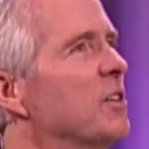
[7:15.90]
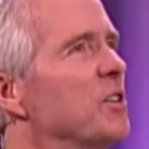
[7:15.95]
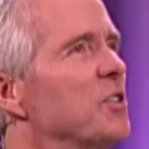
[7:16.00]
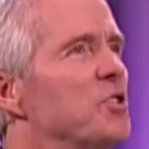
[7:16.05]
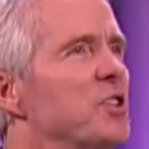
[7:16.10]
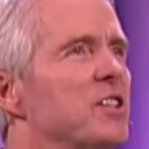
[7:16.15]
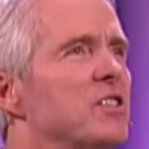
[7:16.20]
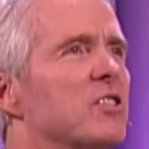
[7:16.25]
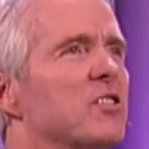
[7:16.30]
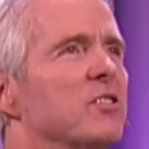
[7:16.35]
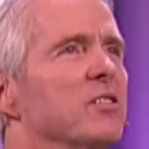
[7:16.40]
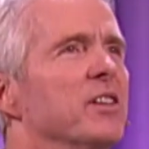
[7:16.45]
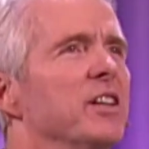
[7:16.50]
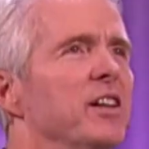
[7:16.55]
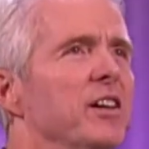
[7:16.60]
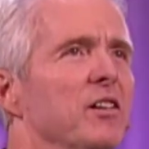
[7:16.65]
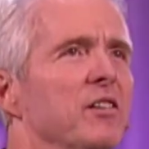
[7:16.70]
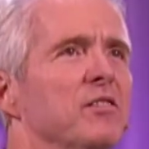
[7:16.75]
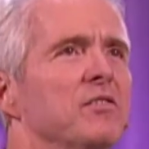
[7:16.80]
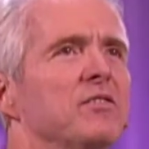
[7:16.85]
Jesus
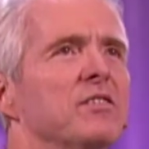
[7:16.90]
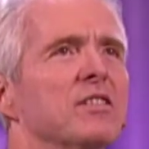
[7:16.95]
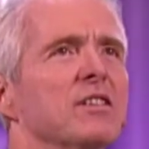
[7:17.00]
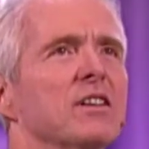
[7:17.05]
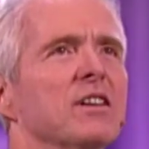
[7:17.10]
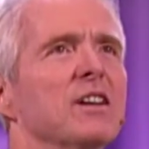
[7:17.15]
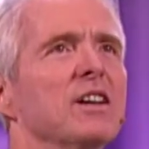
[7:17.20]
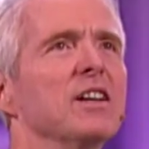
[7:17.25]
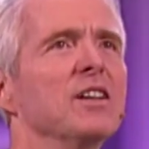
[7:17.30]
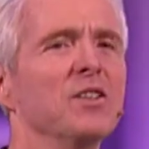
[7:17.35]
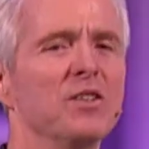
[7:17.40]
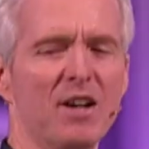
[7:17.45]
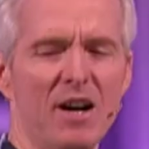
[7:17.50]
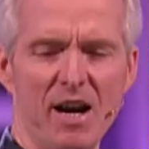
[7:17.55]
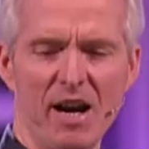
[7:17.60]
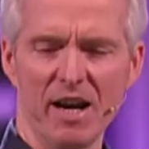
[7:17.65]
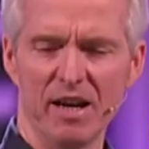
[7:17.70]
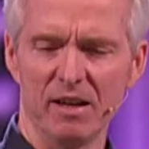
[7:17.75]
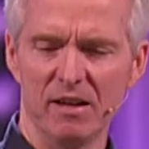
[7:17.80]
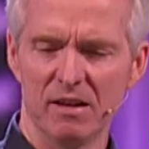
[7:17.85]
lived and
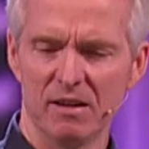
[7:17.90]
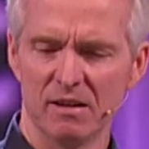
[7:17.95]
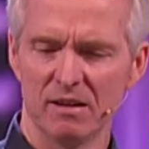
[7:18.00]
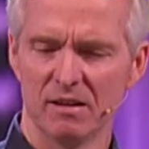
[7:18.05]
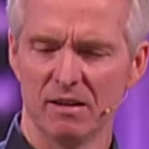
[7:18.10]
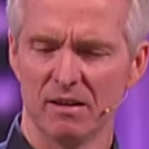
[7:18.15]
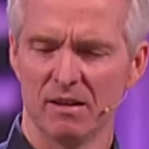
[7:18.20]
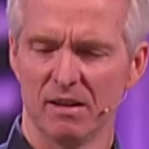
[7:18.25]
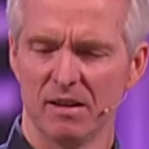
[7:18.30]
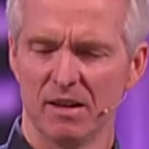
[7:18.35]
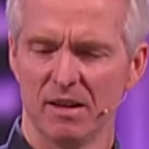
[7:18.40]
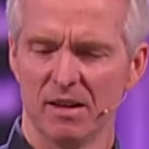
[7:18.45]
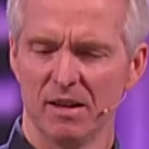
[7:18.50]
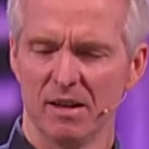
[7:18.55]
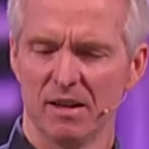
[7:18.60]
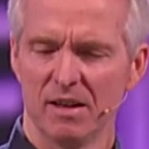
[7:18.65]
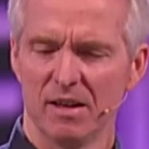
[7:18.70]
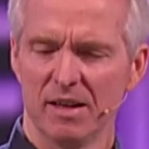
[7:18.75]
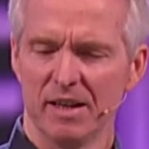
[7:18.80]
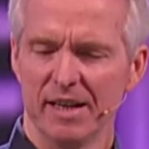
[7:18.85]
died,
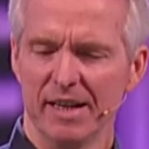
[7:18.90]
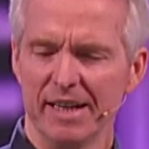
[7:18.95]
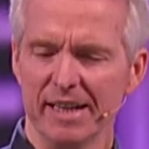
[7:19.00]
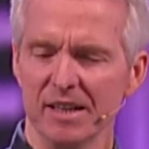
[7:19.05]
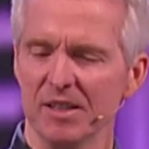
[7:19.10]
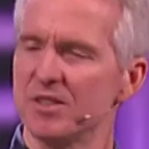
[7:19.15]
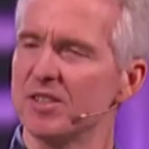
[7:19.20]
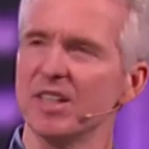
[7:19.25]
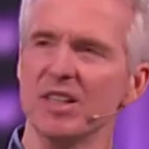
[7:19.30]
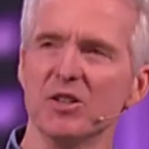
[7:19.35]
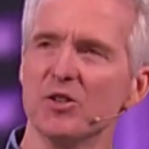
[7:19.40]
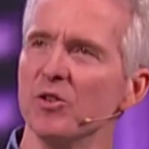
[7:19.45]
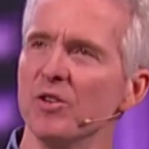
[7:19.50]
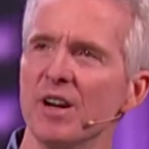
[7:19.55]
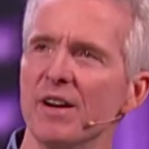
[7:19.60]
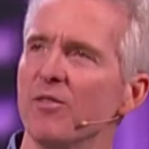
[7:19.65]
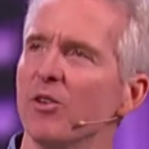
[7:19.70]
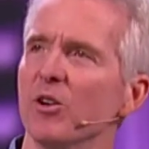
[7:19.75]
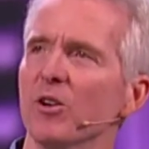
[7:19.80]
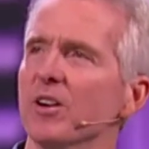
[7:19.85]
and Caesar
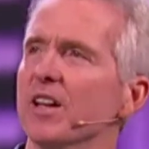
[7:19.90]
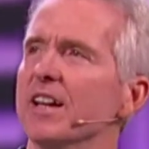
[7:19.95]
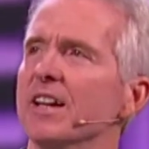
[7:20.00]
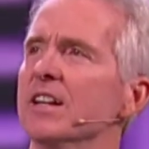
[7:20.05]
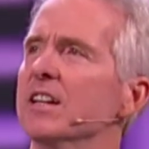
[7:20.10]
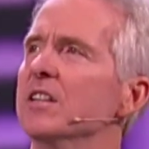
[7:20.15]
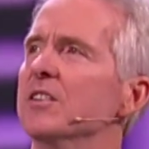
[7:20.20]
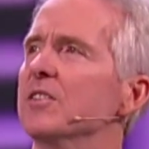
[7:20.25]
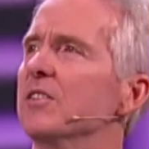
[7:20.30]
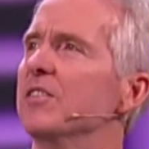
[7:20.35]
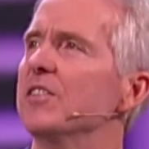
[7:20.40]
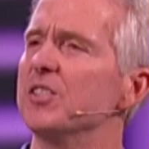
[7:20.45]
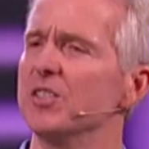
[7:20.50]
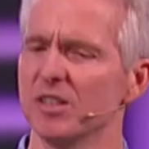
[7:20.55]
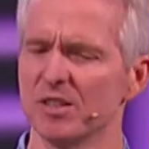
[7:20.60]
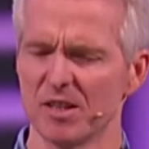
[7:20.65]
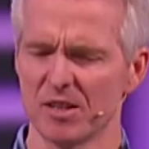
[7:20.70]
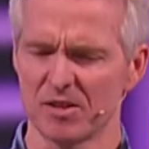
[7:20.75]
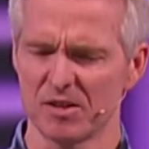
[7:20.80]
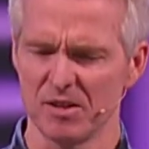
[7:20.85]
never heard a hint of his
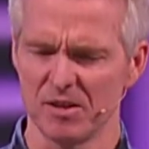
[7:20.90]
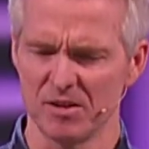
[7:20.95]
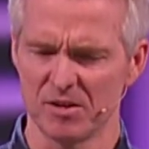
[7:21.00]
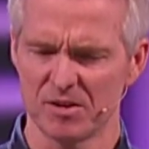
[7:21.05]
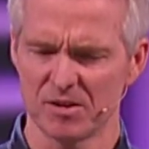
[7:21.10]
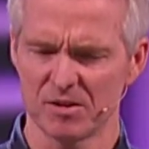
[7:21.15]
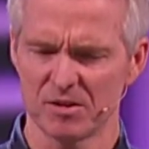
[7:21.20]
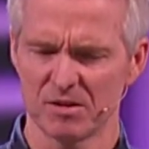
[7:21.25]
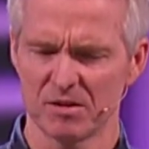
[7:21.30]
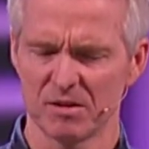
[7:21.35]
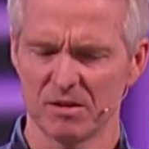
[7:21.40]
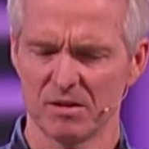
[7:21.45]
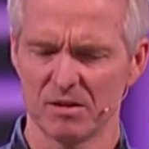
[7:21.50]
existence.